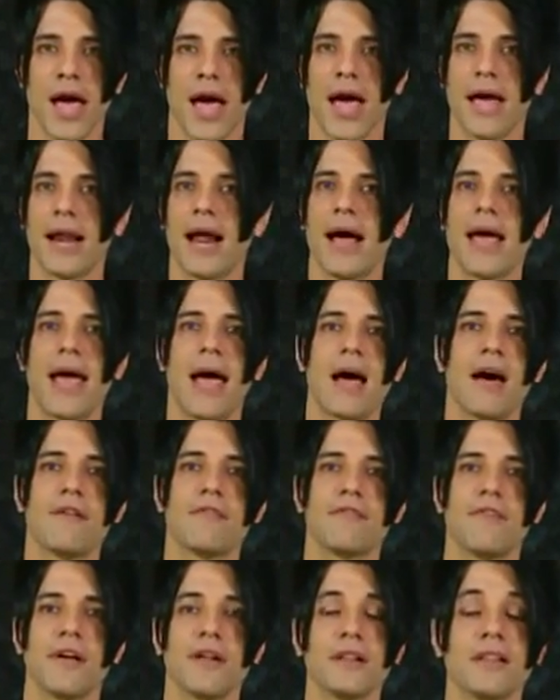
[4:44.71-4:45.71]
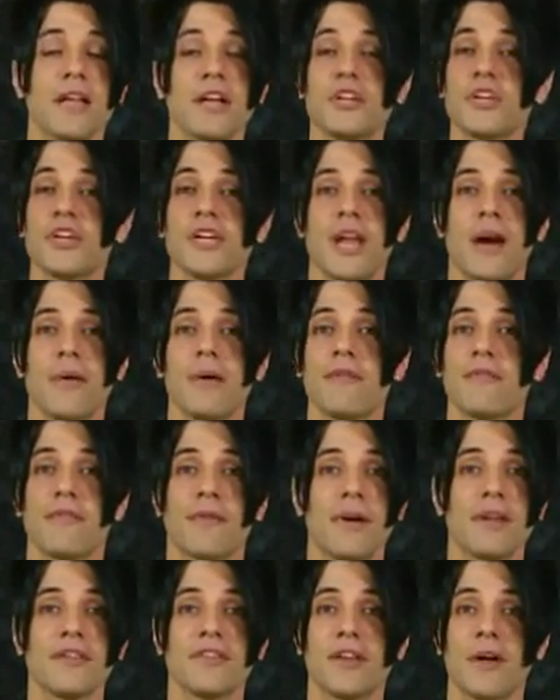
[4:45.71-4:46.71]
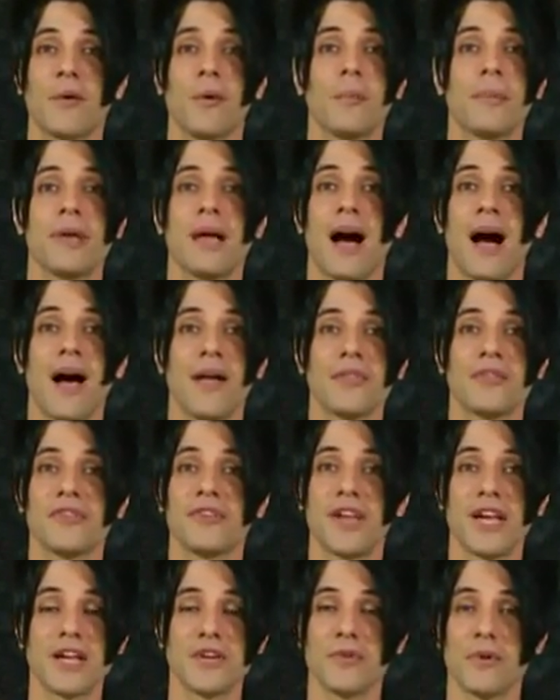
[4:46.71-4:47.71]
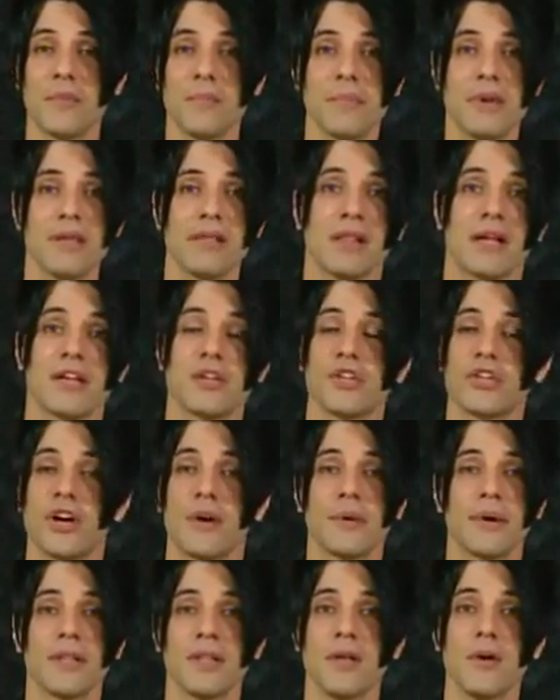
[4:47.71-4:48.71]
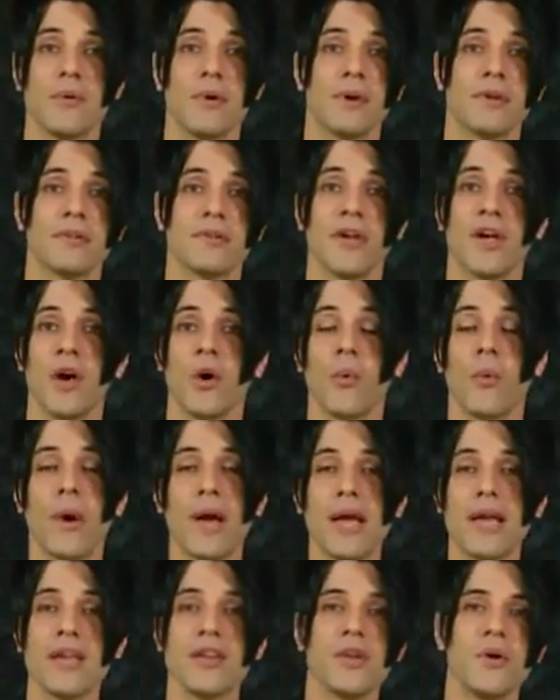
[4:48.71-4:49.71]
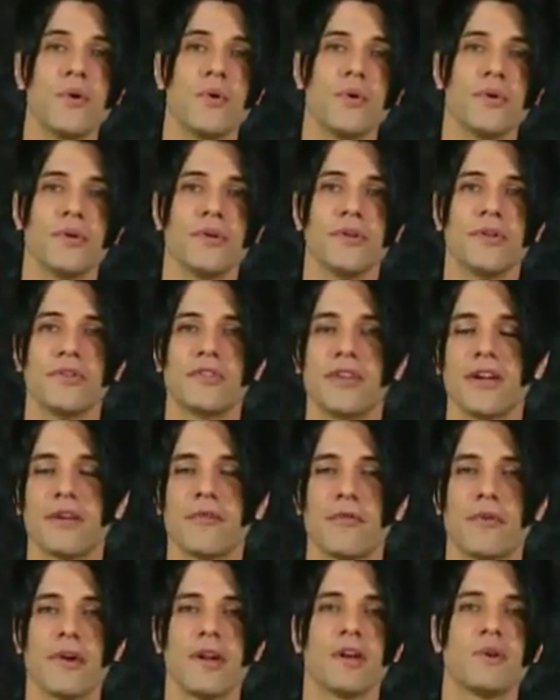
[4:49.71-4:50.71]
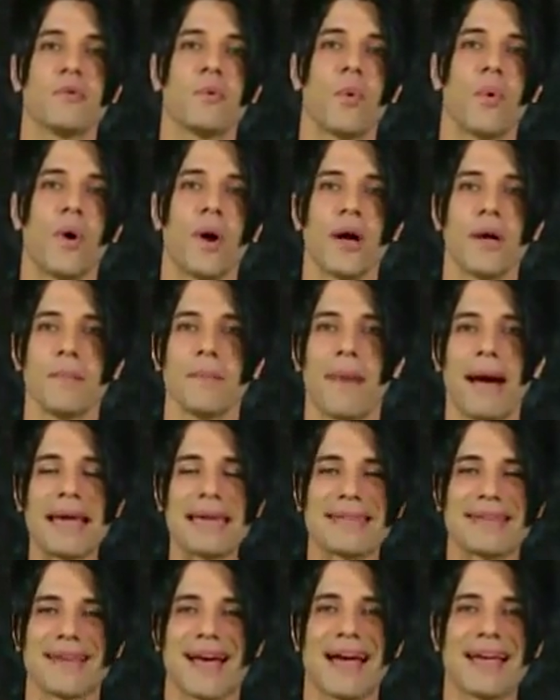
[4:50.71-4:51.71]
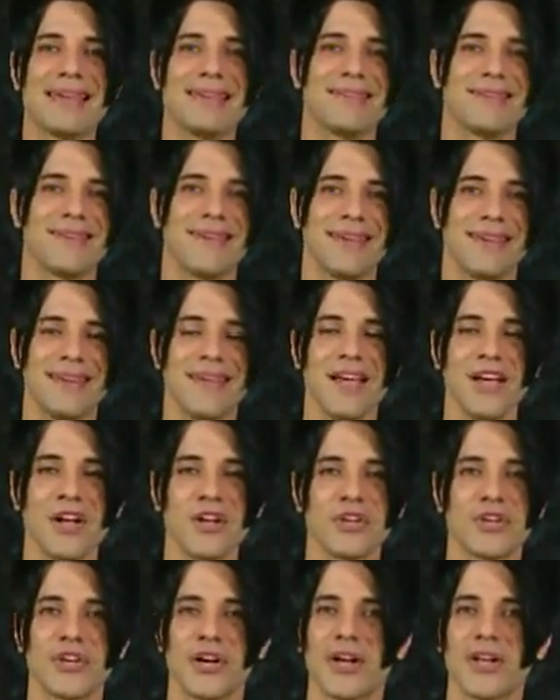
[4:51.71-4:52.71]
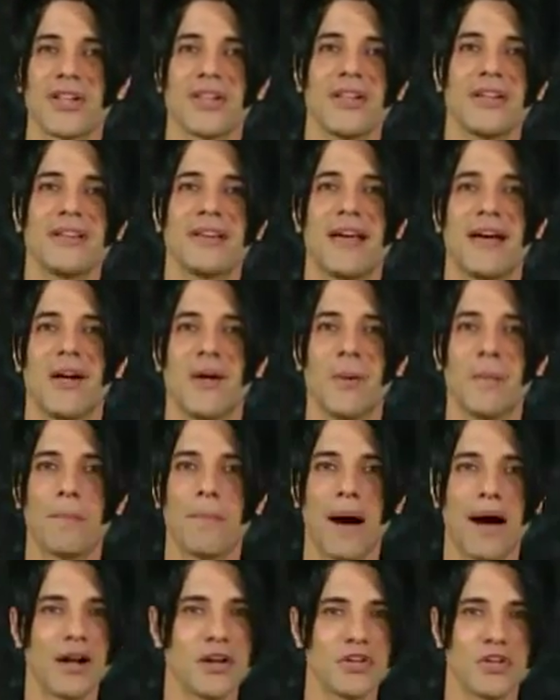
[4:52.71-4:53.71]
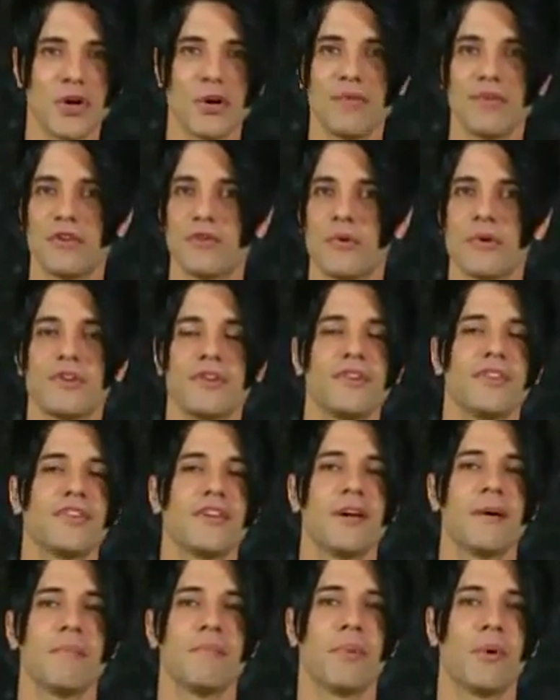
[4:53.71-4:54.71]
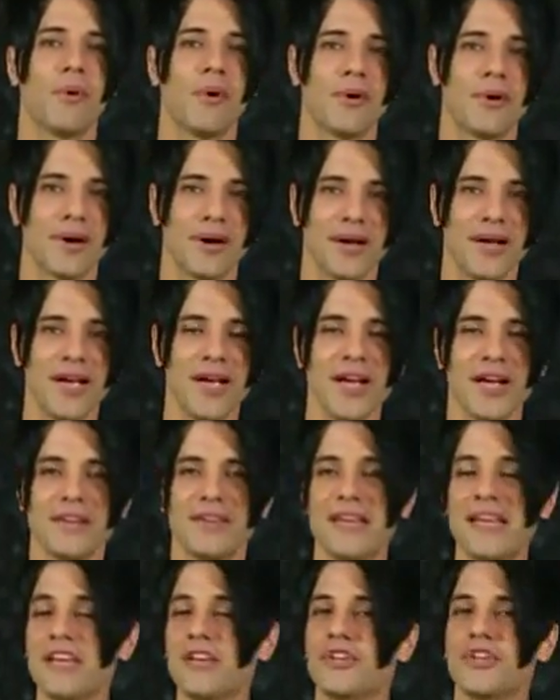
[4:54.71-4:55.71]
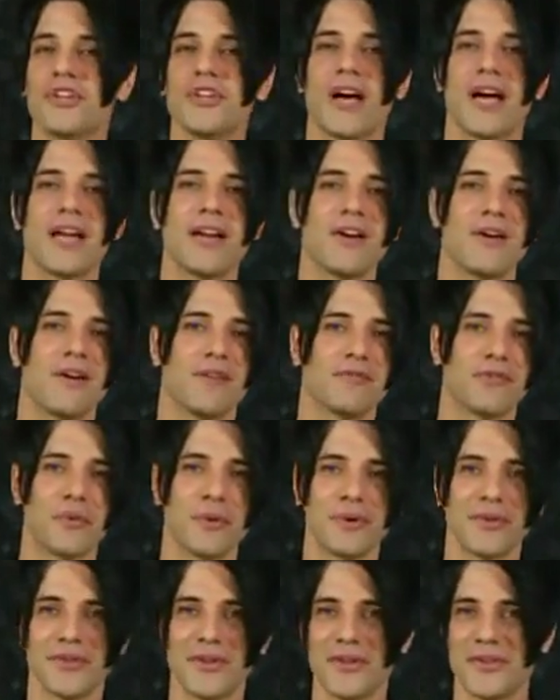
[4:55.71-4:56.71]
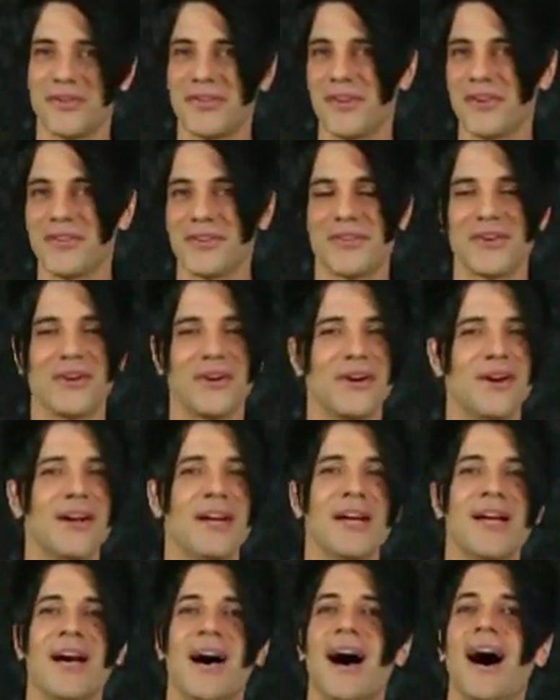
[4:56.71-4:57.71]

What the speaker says: And I have legendary friends that will be on stage with me, like Jerry Lewis, Wayne Newton, Siegfried and Roy, Mike Tyson, Chuck Liddell, Bon Jovi's Richie Sambora, Dee Snider of Twisted Sister,